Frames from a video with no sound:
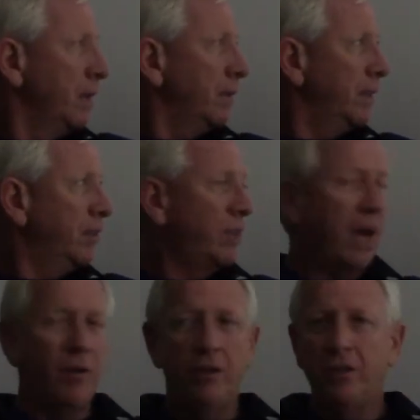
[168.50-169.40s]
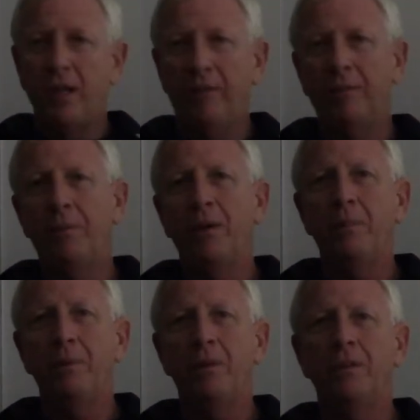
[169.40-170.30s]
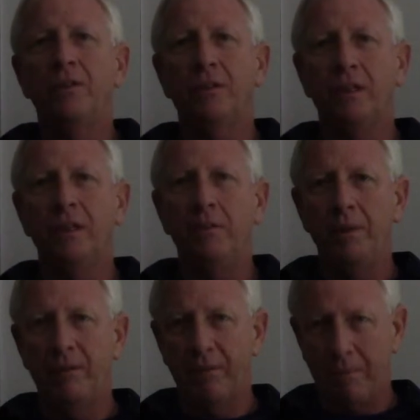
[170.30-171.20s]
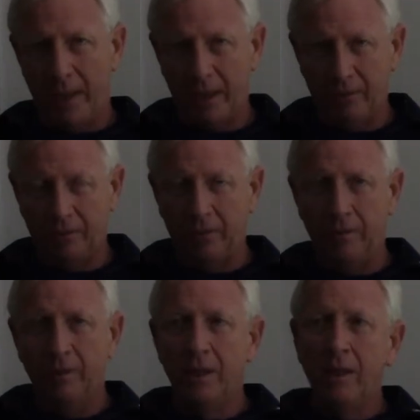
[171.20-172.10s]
The shower you'd have to put up on just a little bit of a pedestal,